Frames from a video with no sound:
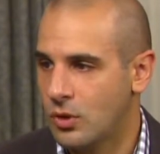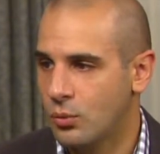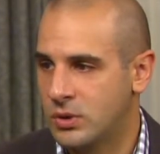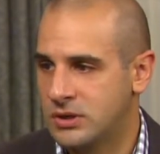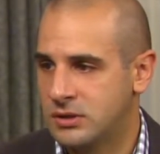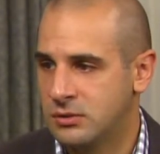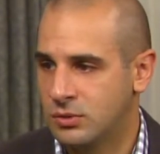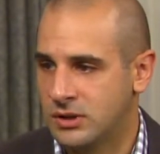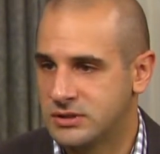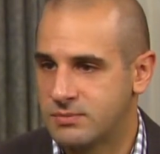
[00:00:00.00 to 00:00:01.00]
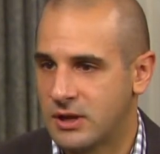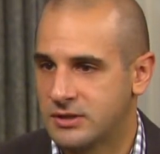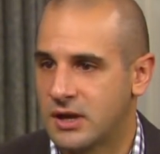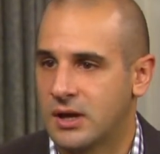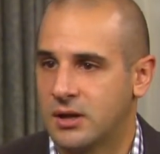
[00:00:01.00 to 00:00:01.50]
we we did spend
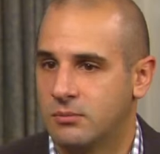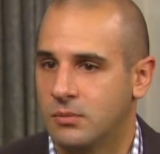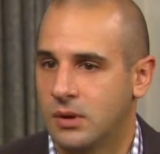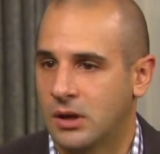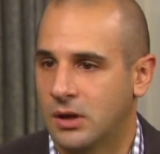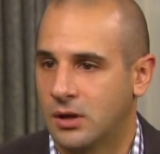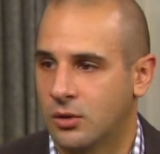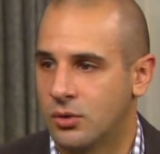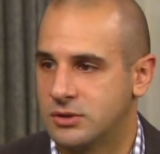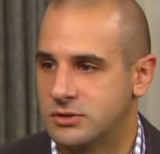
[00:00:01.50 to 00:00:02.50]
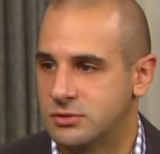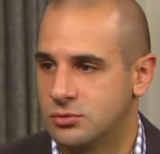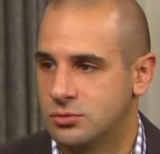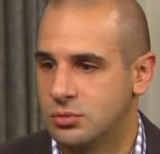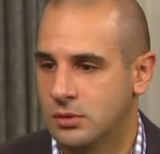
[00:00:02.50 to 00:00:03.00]
time uh, going to